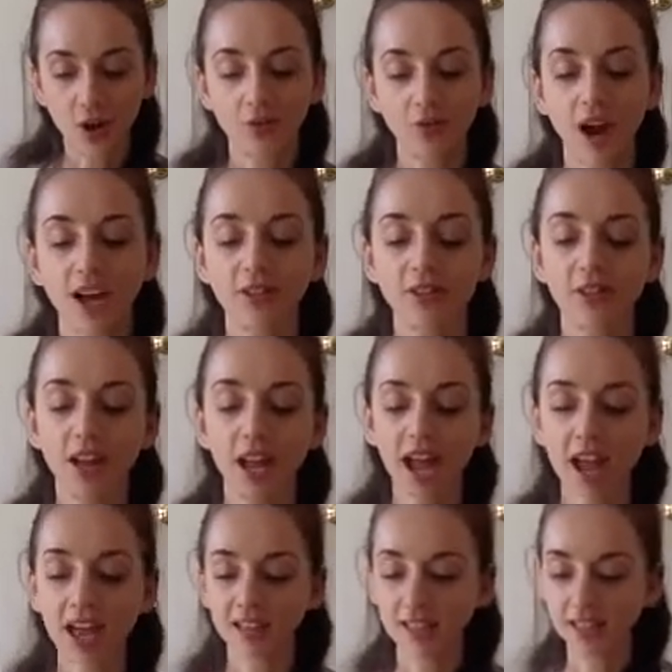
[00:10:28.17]
rise your
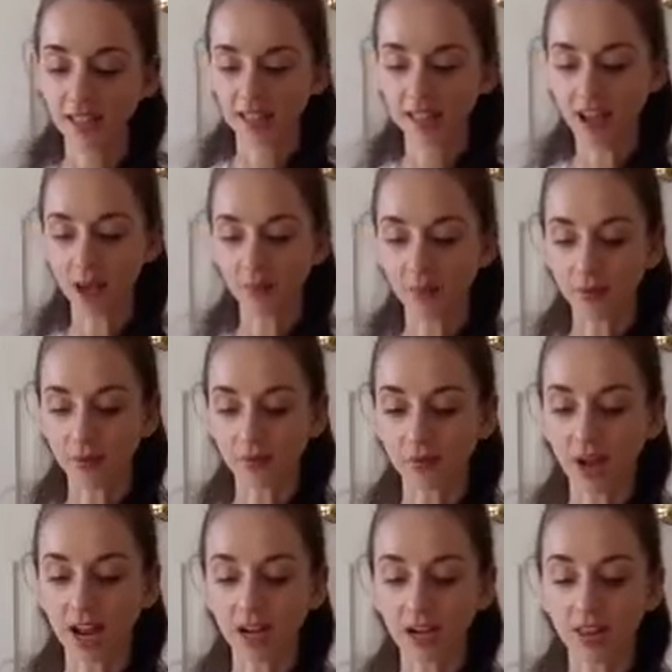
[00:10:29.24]
hands to the top of the
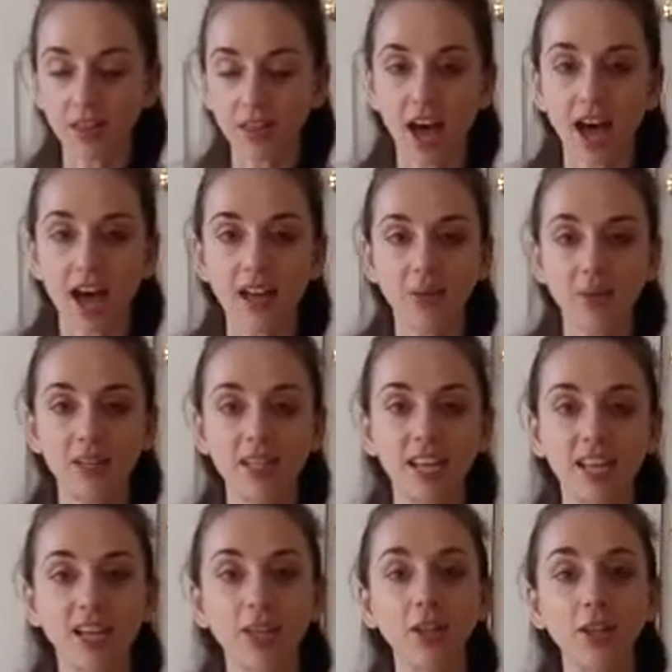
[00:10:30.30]
right thigh, and we
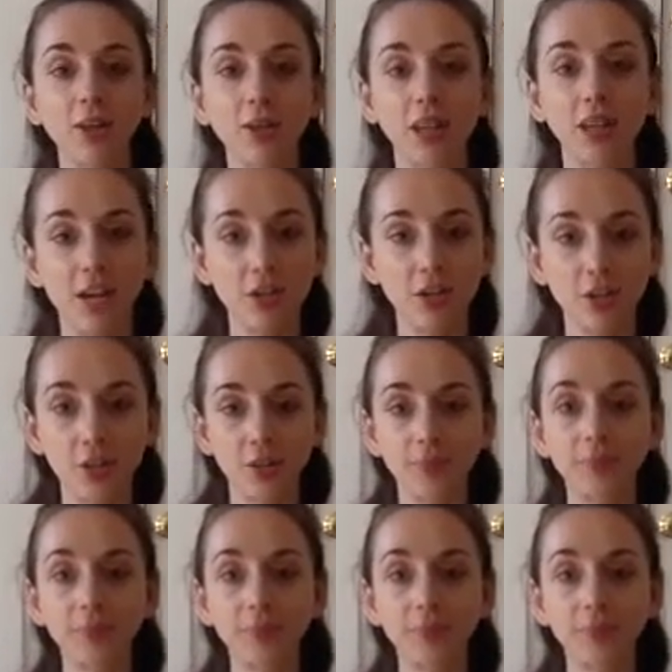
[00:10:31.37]
take a low lunge.